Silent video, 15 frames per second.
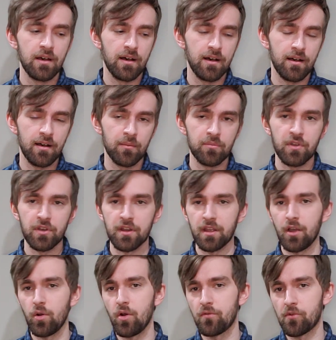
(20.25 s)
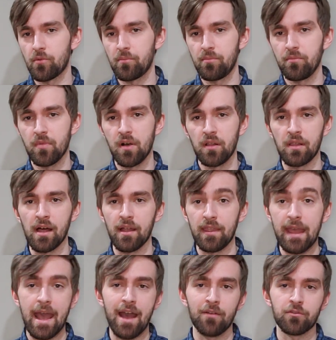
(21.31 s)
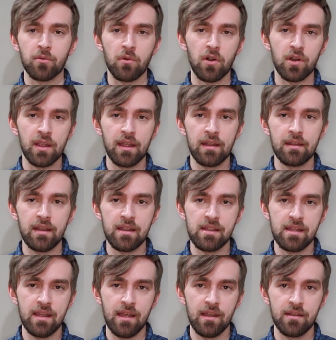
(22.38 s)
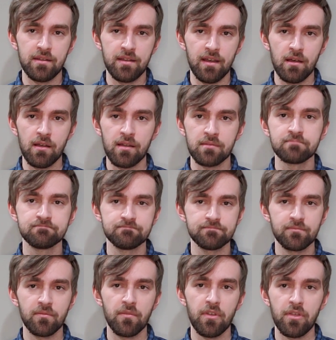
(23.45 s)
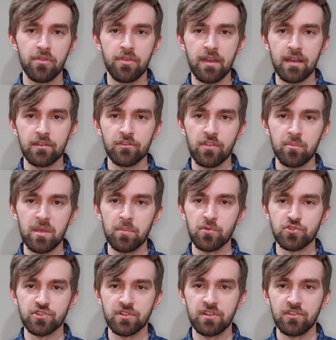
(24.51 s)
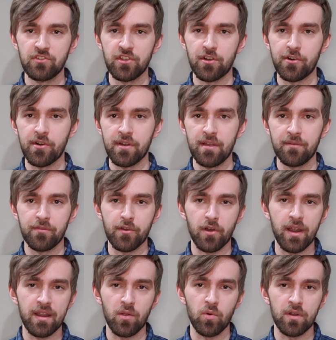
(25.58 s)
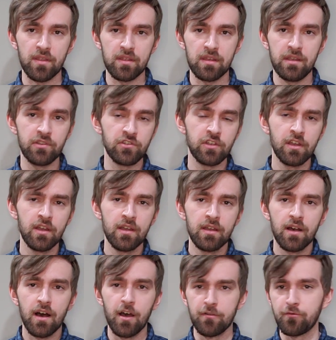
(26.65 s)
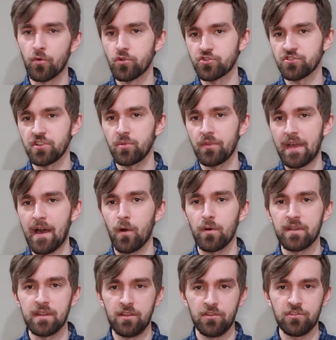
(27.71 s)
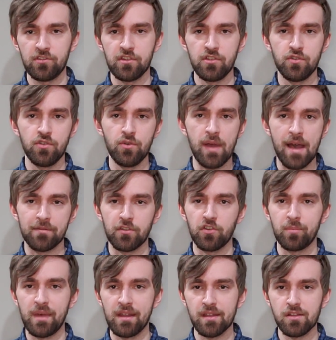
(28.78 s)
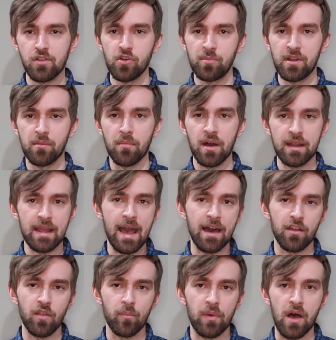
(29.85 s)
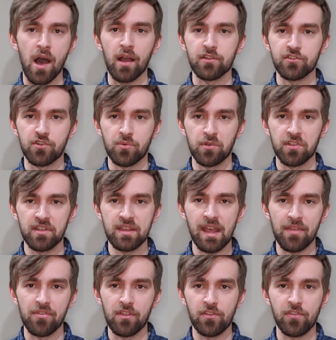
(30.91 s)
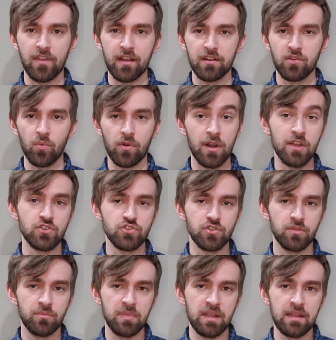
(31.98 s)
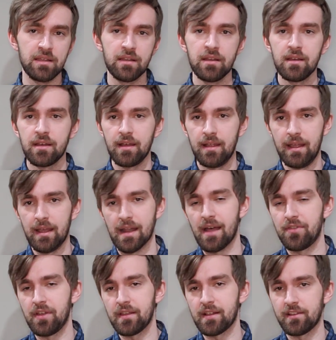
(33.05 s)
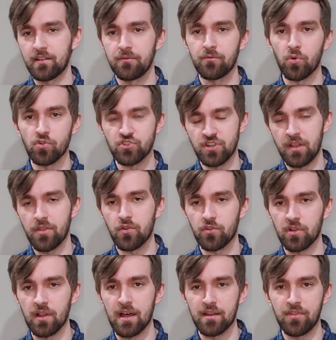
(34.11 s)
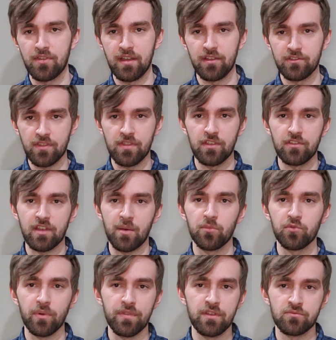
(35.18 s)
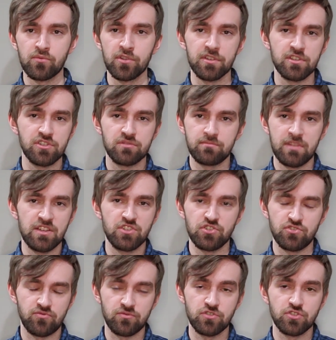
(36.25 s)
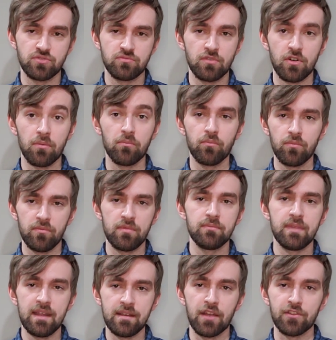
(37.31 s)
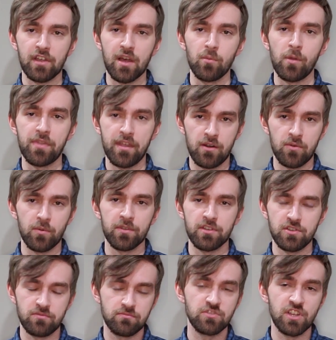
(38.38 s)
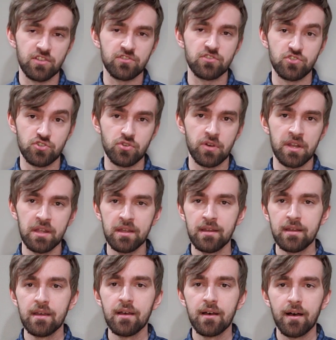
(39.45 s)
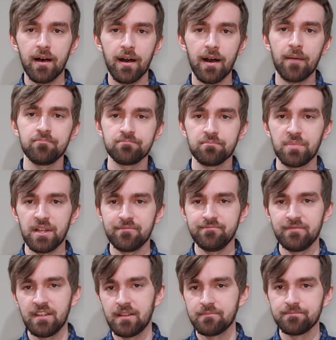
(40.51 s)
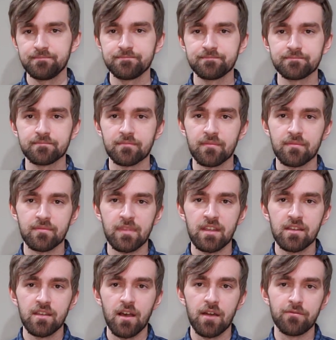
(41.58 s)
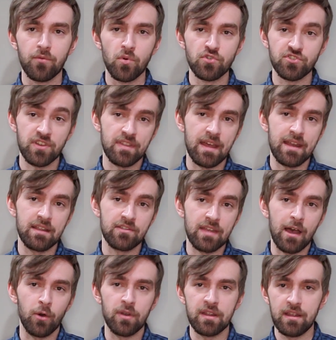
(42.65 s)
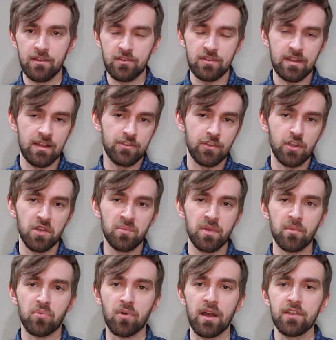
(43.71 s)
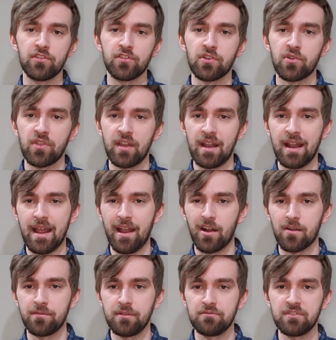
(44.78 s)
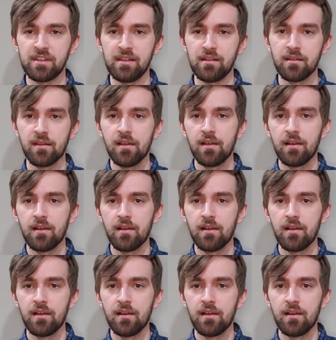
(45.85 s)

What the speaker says: I'm going to go over a lot of the aftermarket and things that people should consider if they're getting one of these. Unfortunately, with how it is, you do have to spend a good bit of money out of the box to really get this thing to where it should be, and I think that's unfortunate. There's a lot of things that this comes with. It really, it just, or it doesn't come with it. It really just should, but unfortunately, that is how it is. It's a good bit pricier than an AR-15.